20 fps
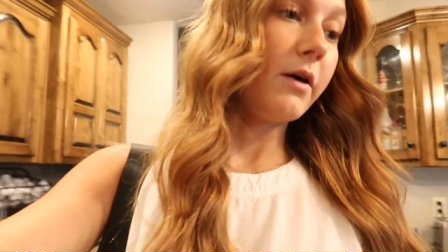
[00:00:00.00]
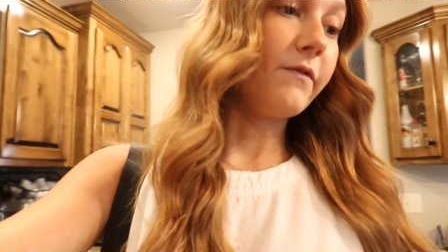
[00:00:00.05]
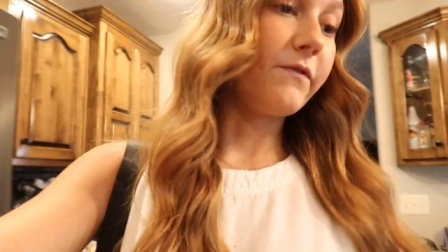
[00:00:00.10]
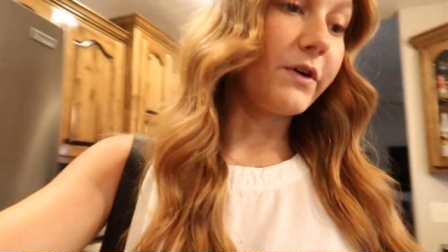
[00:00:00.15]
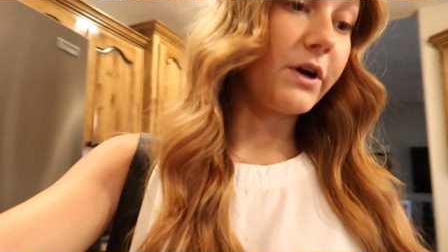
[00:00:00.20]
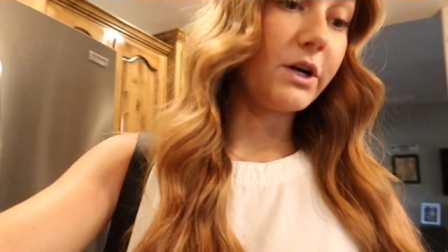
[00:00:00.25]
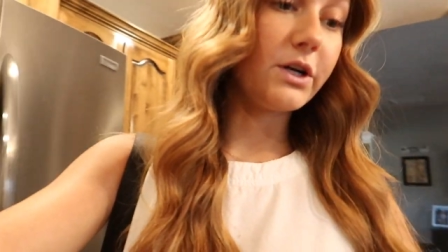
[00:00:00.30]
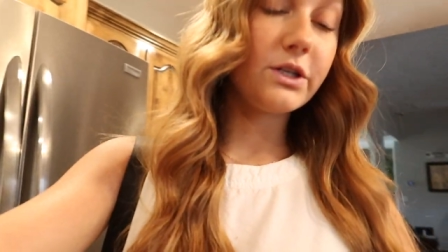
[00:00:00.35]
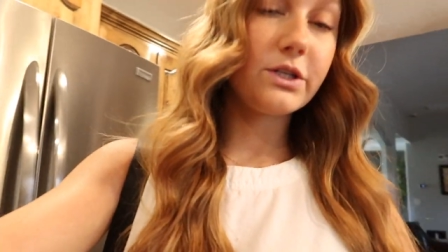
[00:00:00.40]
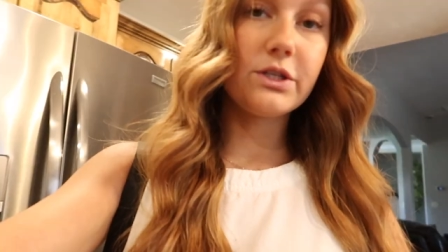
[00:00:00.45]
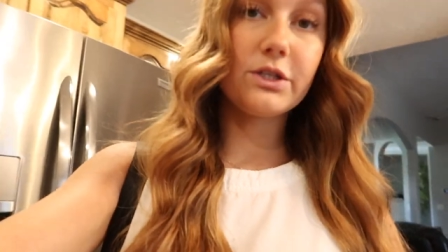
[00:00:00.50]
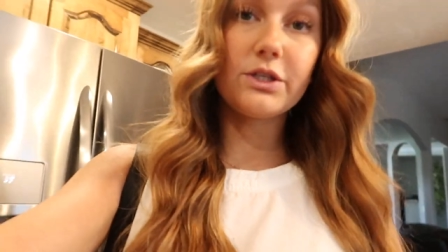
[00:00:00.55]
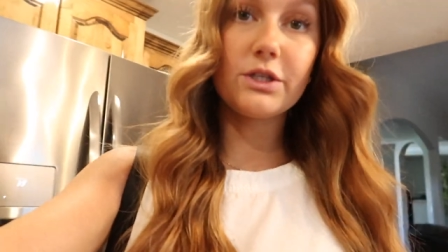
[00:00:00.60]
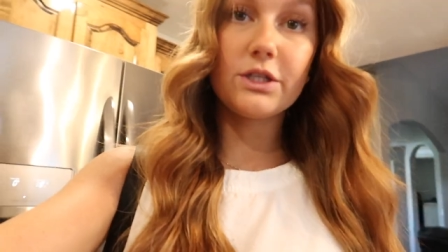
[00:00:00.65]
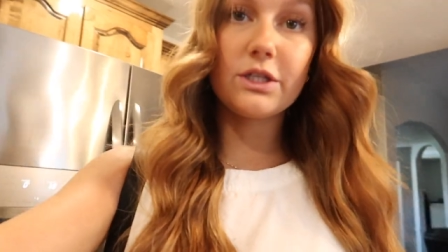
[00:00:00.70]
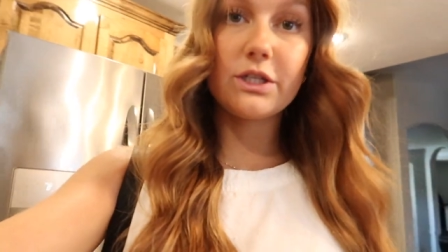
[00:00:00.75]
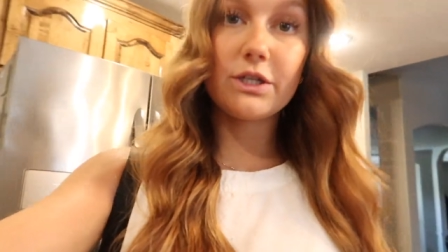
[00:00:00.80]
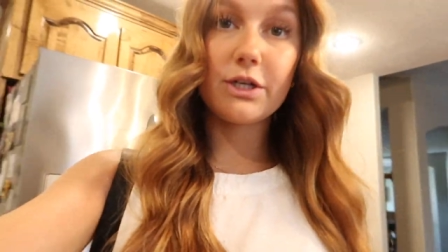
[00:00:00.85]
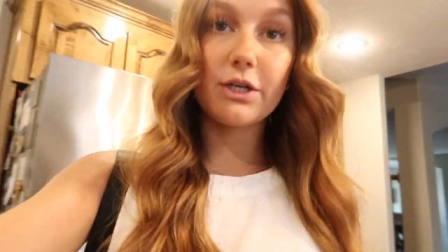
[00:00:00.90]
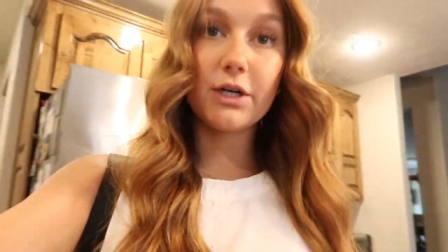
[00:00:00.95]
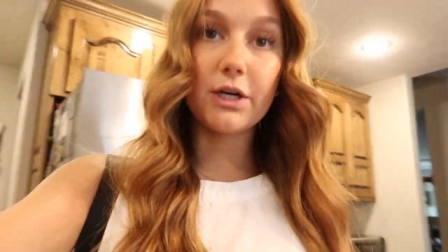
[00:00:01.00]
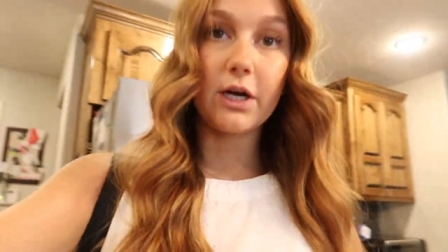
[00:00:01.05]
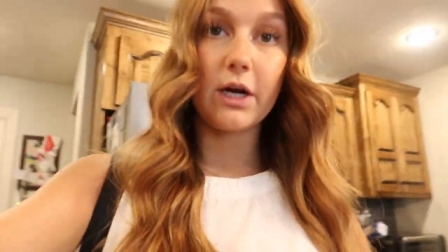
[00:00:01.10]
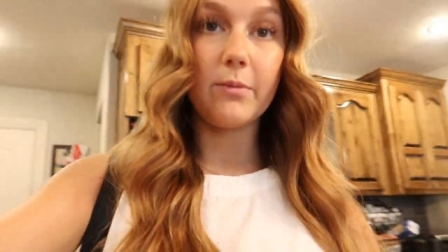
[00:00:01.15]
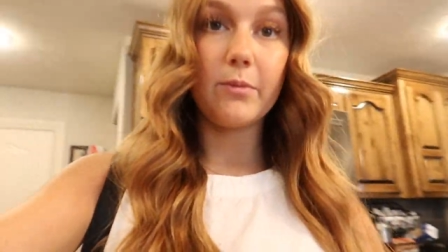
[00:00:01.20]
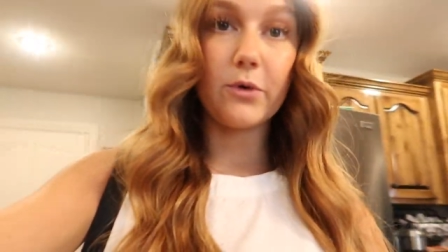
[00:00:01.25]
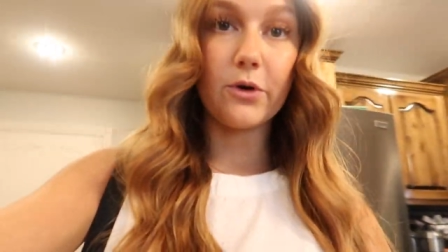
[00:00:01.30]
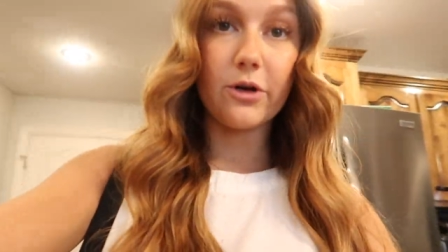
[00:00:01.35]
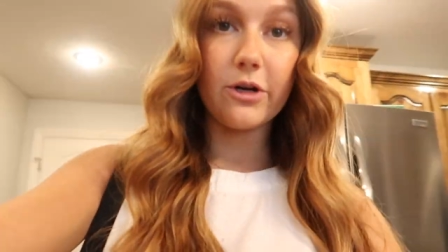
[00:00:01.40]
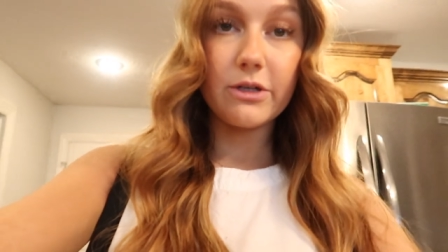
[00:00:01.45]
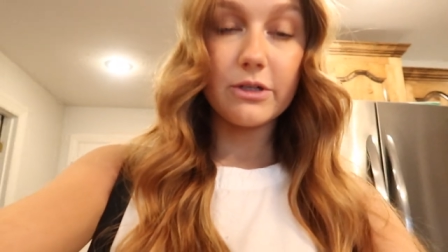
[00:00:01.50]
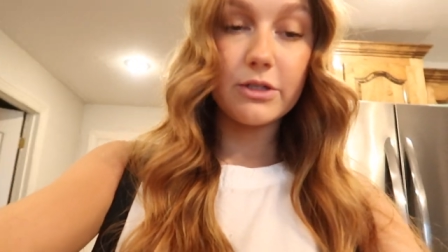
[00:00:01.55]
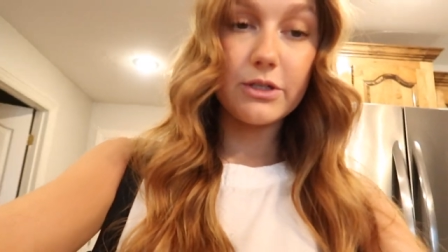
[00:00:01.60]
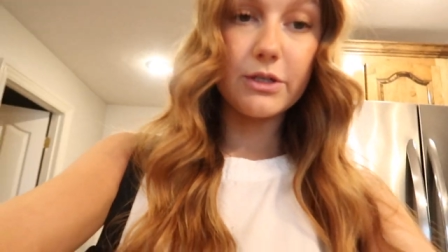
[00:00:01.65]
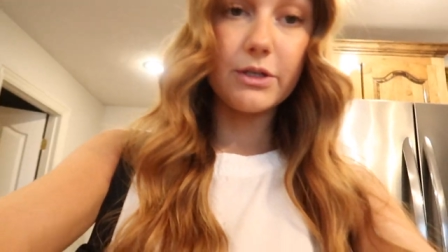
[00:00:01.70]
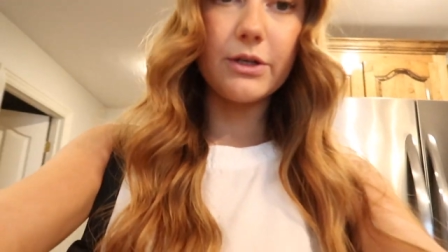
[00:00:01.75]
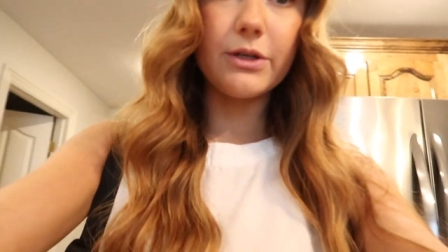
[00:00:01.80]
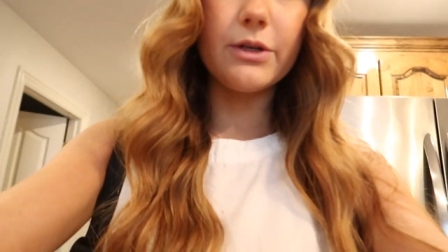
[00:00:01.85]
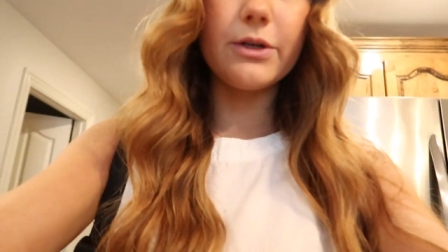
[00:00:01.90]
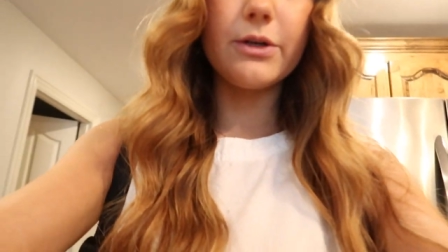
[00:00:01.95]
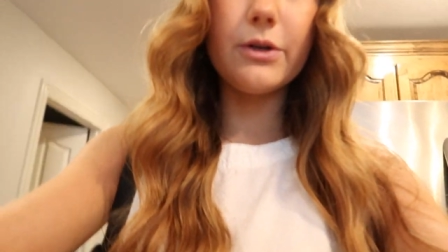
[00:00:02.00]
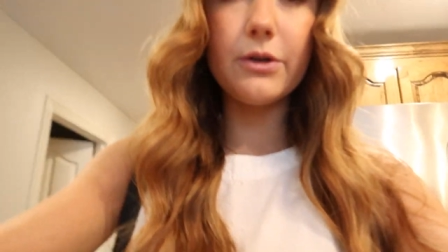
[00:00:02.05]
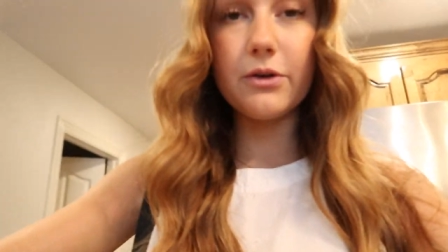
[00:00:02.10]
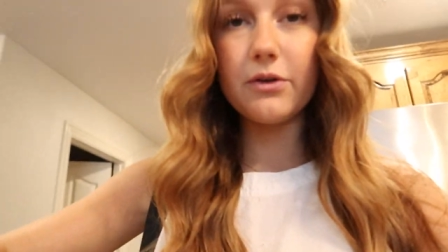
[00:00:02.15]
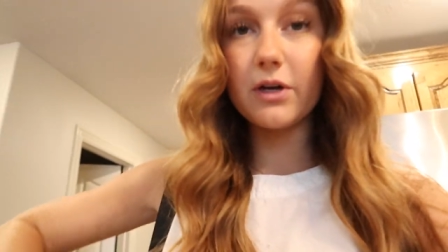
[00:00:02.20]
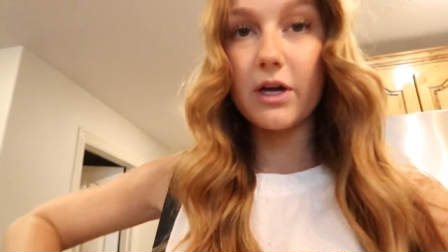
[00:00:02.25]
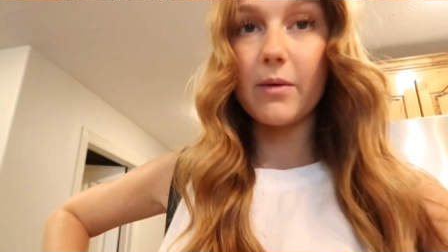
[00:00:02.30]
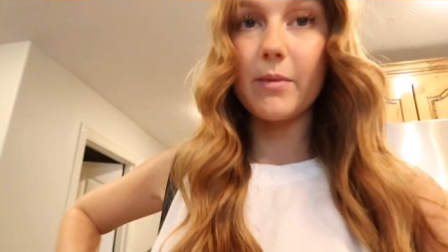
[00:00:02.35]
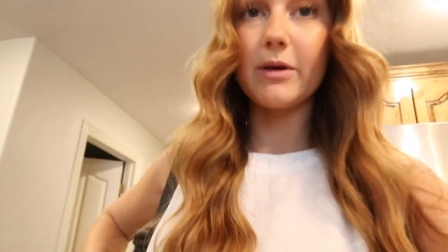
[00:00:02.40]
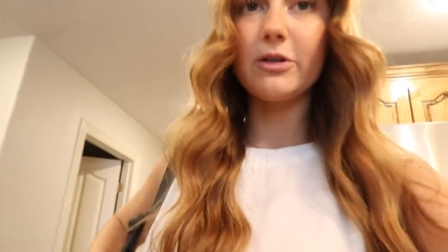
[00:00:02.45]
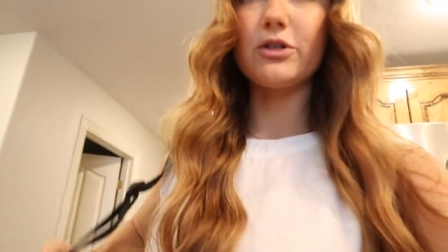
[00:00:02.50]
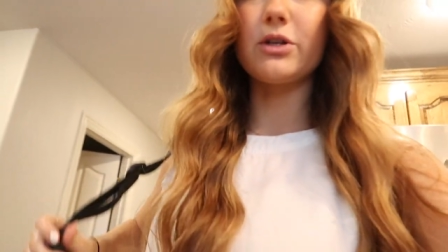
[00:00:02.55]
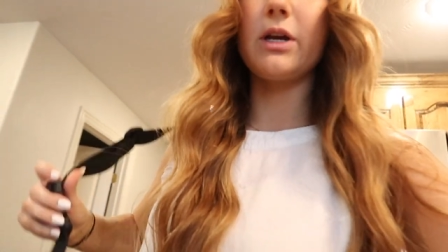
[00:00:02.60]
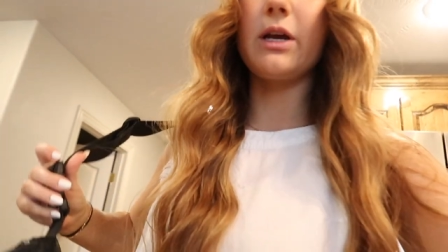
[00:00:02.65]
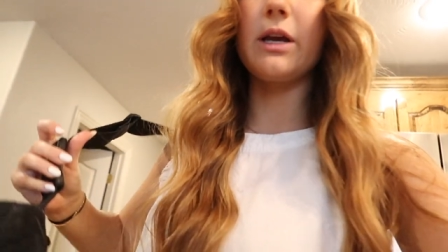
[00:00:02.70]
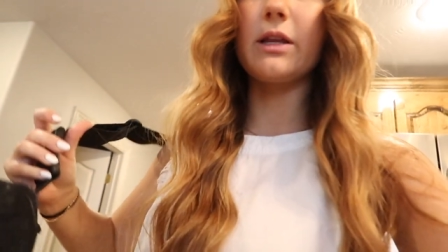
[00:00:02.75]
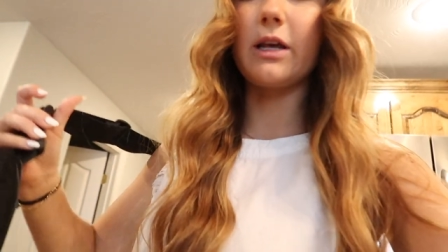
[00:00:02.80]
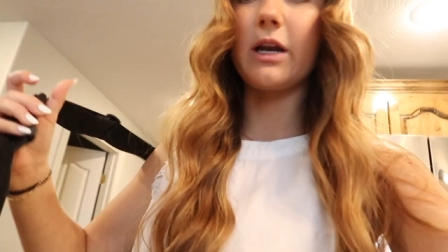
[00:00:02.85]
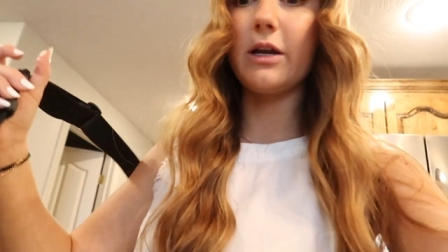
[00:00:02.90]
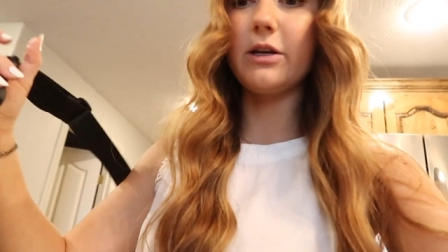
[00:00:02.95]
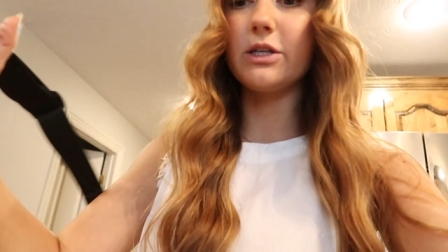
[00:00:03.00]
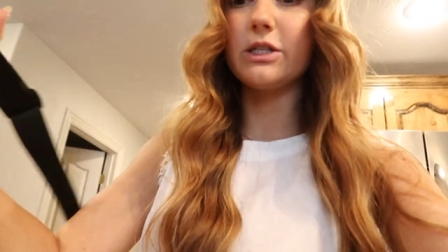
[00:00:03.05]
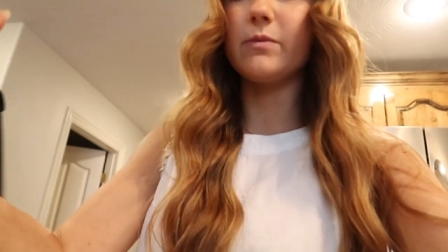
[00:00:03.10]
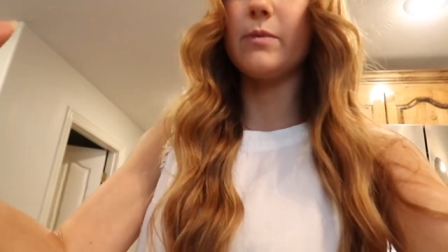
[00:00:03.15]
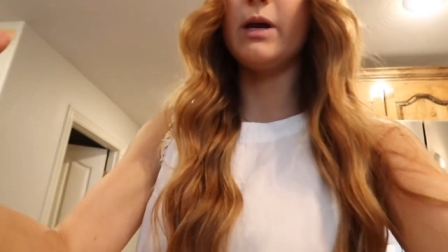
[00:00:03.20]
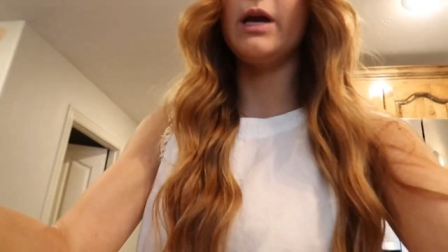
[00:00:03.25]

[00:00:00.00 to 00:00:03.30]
First, I'm going to get my drink that I just